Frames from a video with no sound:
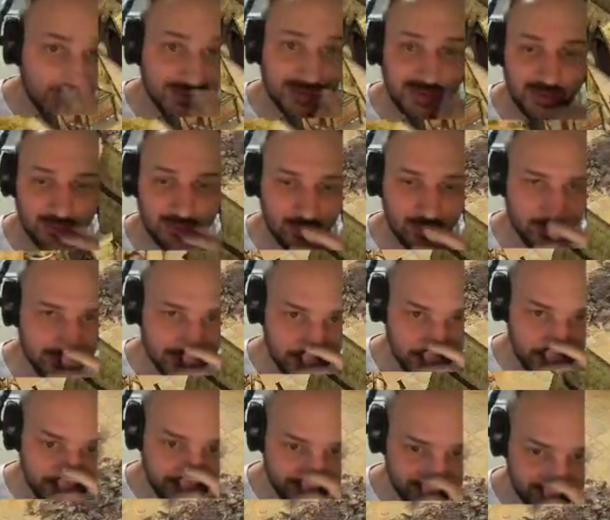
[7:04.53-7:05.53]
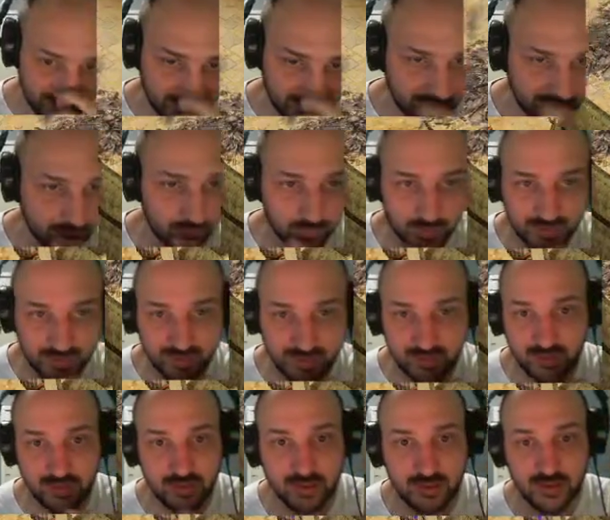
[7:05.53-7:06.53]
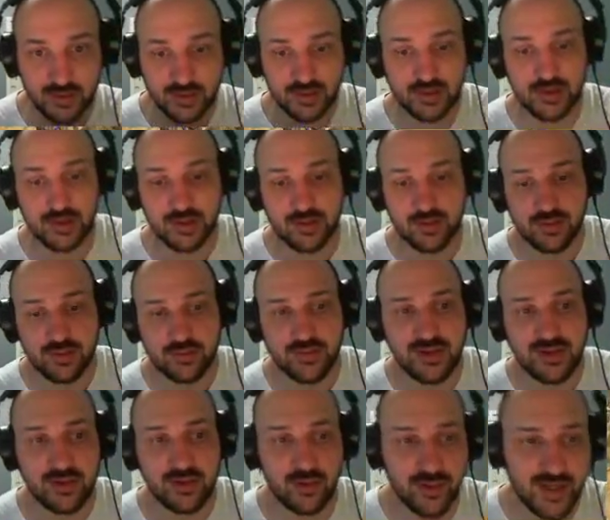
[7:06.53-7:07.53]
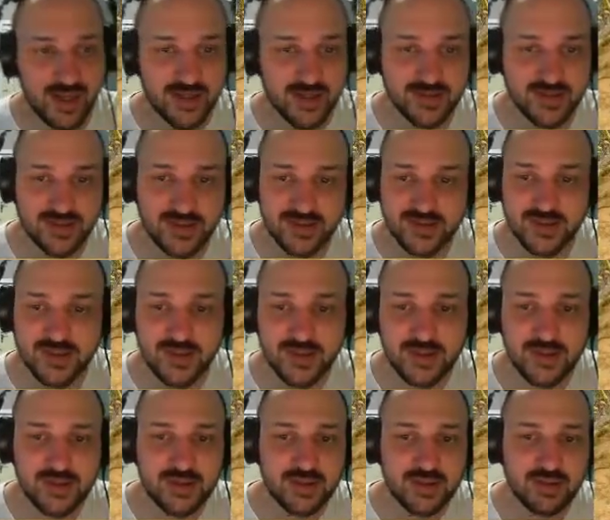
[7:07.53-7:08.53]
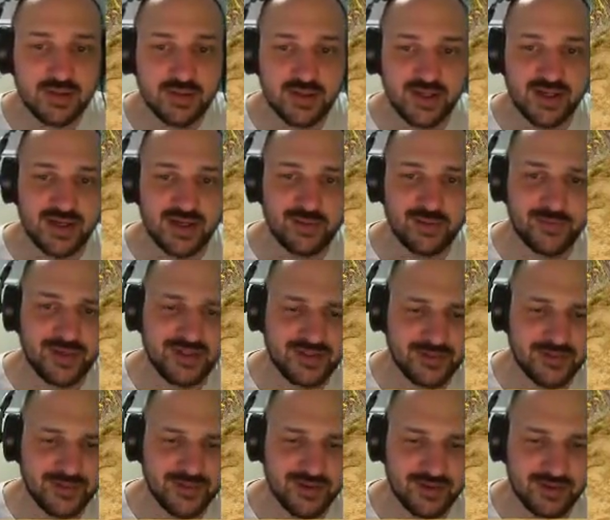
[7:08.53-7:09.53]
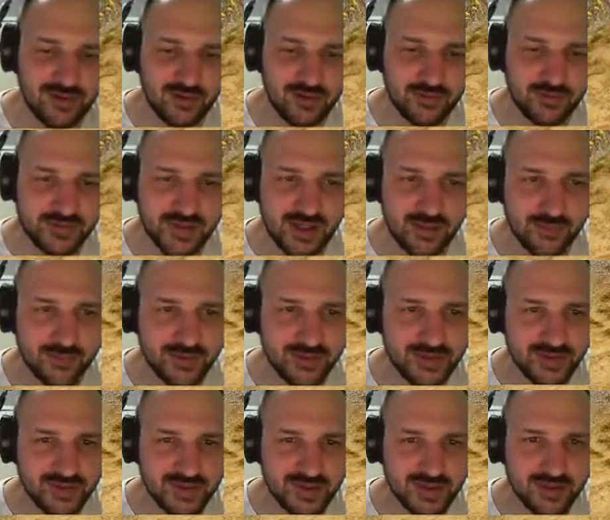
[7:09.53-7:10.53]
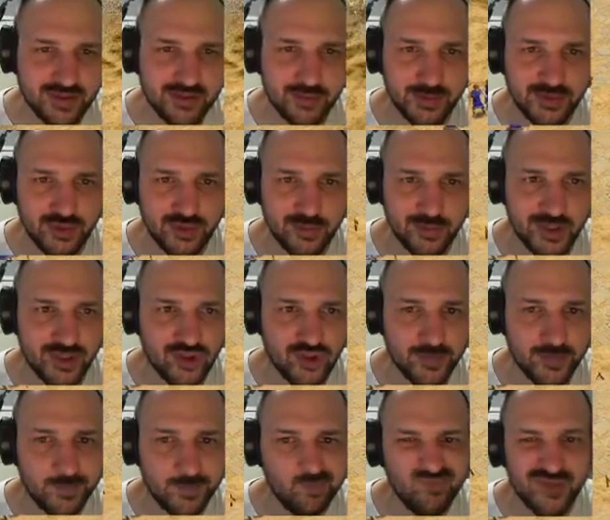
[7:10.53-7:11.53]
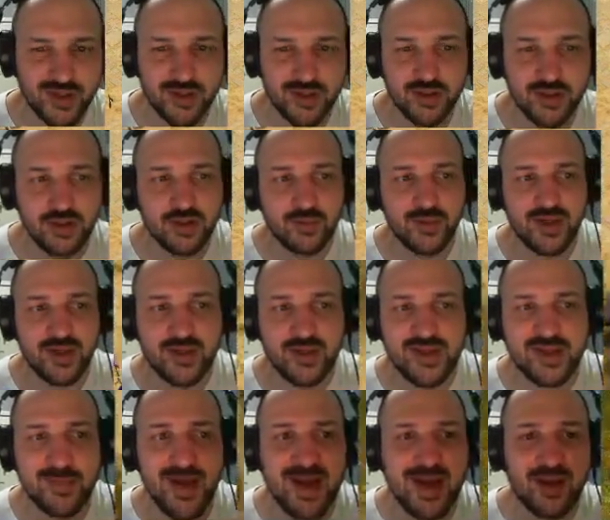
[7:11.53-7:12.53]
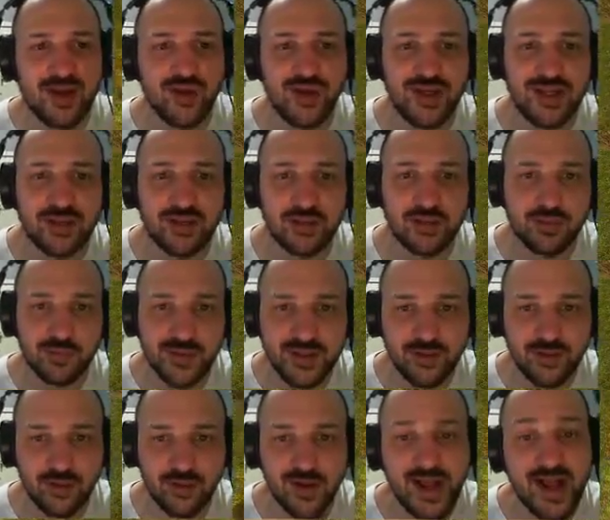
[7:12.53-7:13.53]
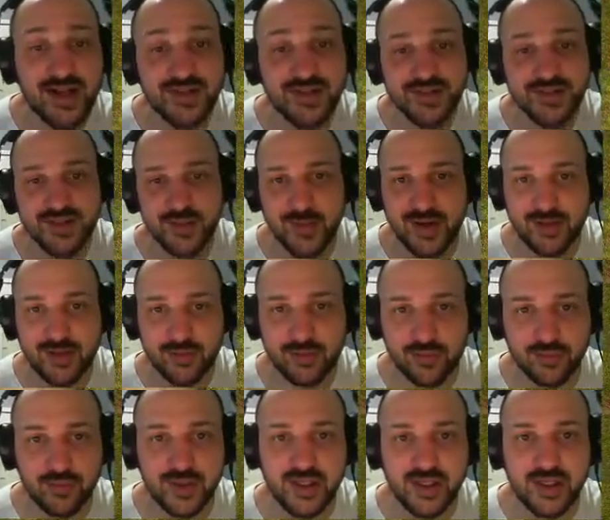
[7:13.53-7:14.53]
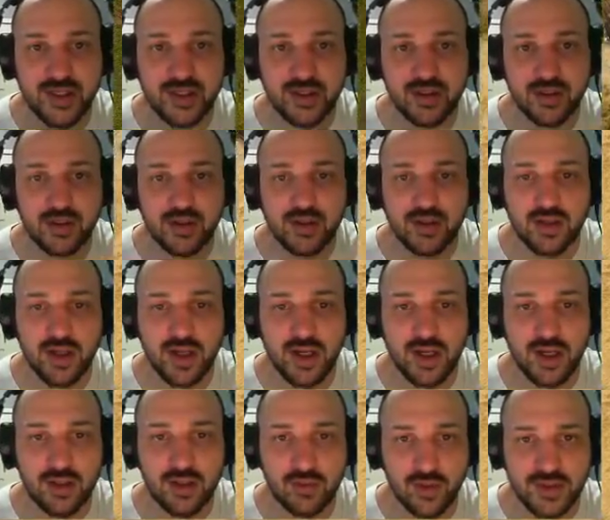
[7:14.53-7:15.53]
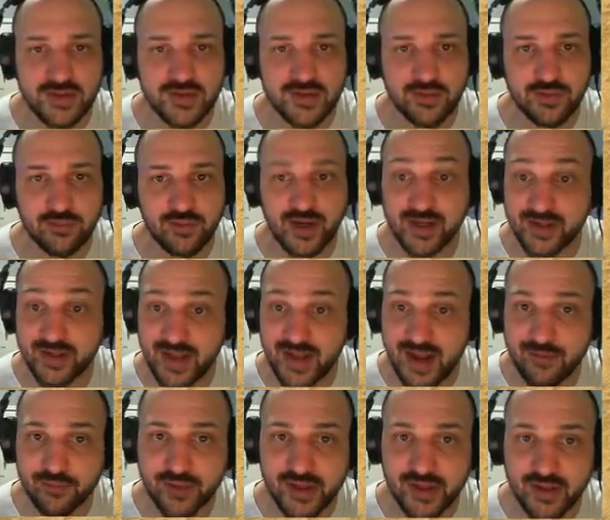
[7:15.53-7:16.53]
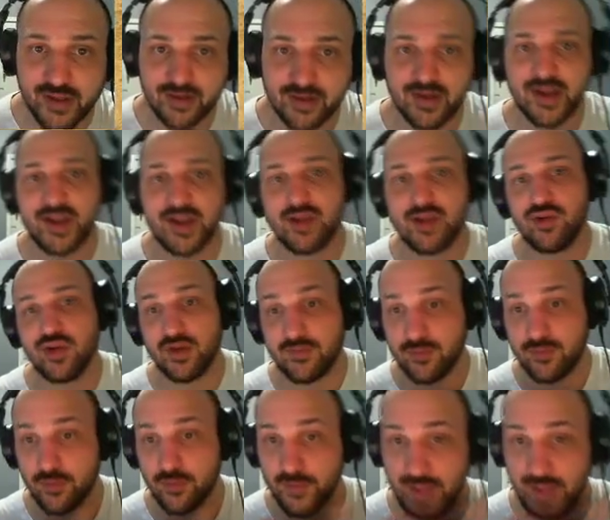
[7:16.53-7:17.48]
Uh, also went for like three, uh, three long houses uh, when he's doing Ulfsark, which is a little bit too much. When you think about it, you need three longhouses to make three uh, lots of raiding cavalry, and you can afford